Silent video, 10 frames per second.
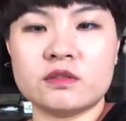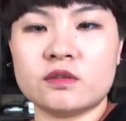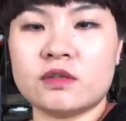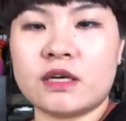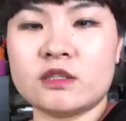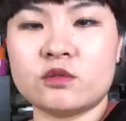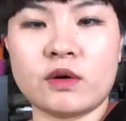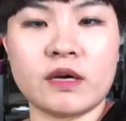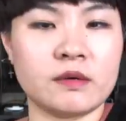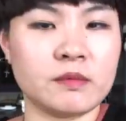so that's
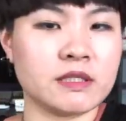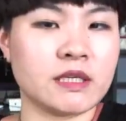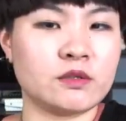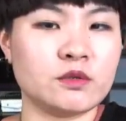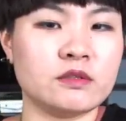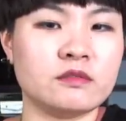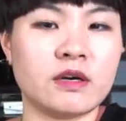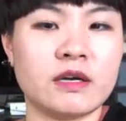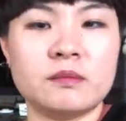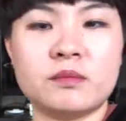why my tattoo is
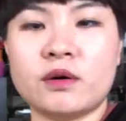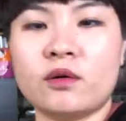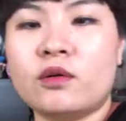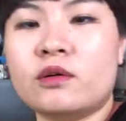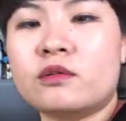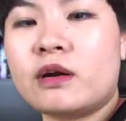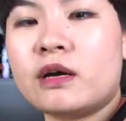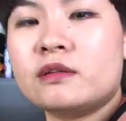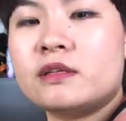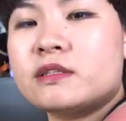fine, but all
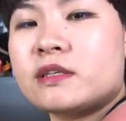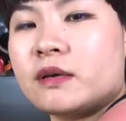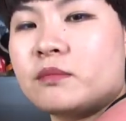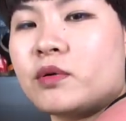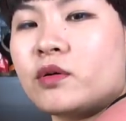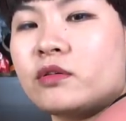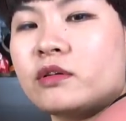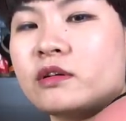around it's like burned.